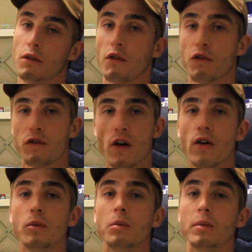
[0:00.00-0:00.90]

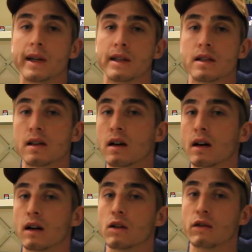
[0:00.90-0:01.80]
foam
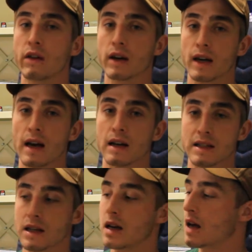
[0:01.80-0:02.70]
inside of the
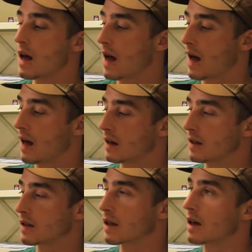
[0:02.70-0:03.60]
case
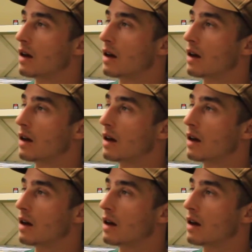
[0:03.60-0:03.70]
has